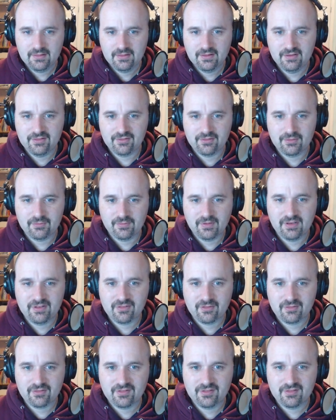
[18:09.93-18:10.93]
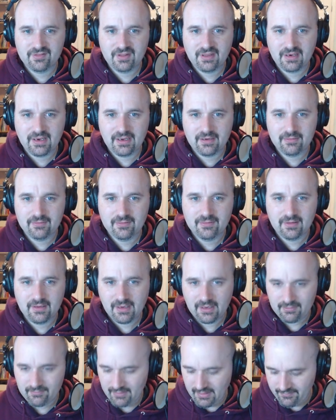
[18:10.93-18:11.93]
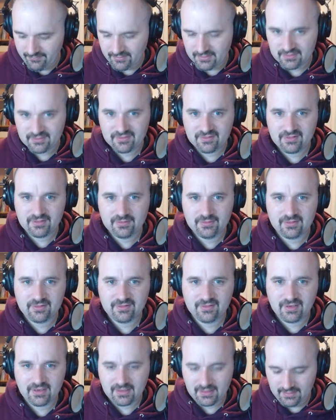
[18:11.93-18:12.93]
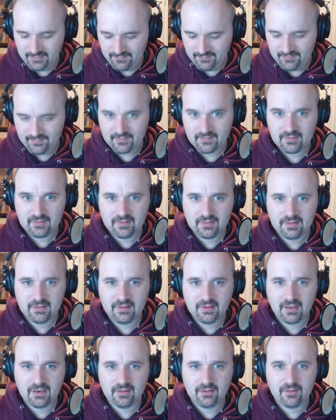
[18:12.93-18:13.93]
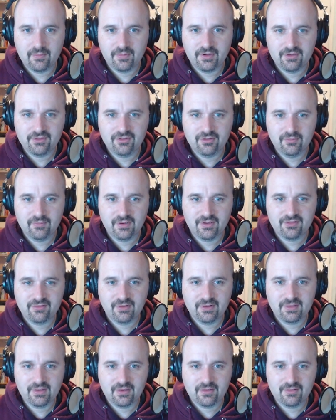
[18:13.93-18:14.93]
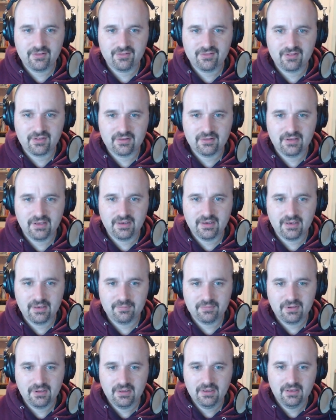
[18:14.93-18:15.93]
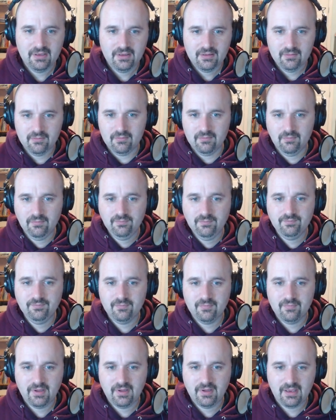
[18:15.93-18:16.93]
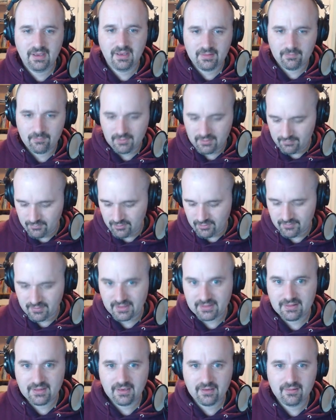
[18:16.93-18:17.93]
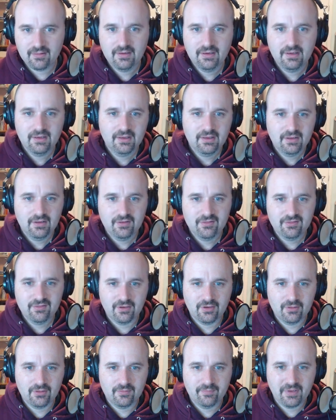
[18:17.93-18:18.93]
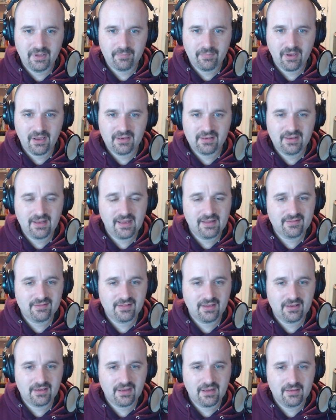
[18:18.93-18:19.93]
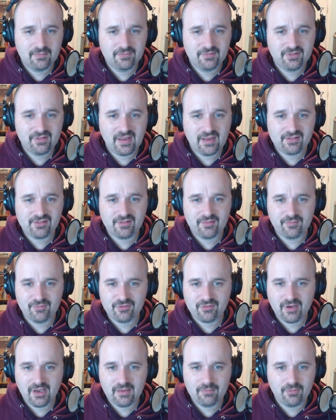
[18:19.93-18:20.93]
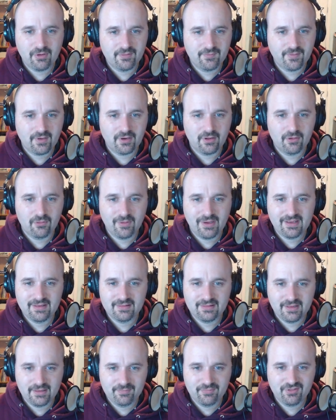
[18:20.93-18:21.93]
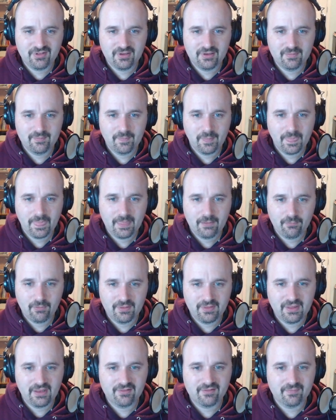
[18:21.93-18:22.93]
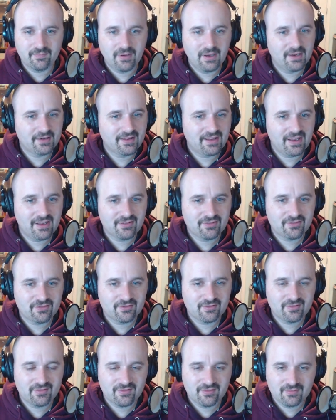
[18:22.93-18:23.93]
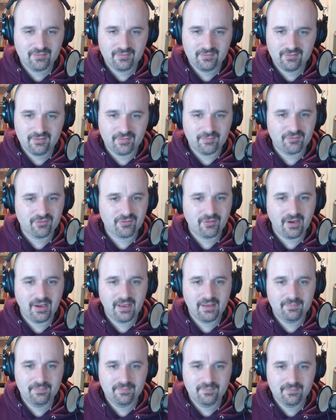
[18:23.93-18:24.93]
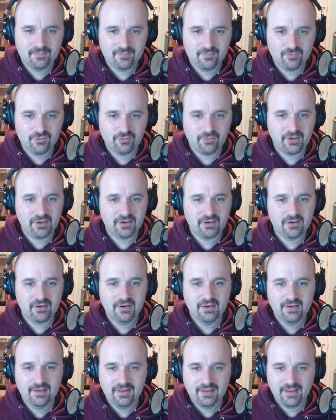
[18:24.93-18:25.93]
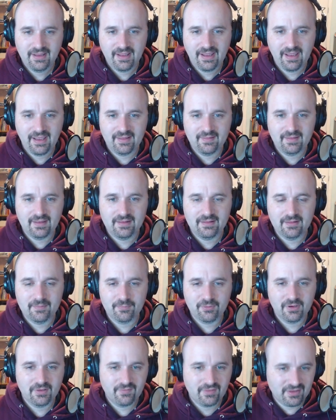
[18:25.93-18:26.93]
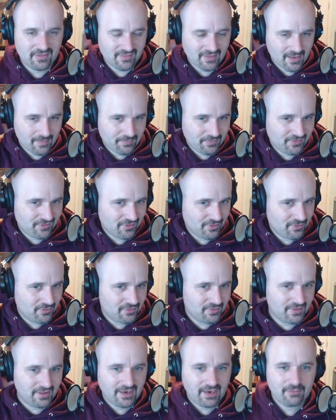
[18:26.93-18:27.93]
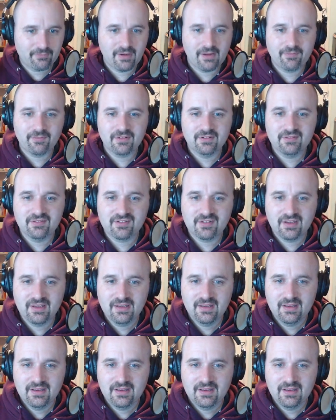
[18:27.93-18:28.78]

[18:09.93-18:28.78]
These are the resources that I referenced. Looks like I've got a little bit too much right there just to clean up. And then one more right there. So bigpodcast.com/subscribe, one funnel away, Libsyn, 1,000 podcasters, subscribe, Twitter, and then the previous episode that I referenced.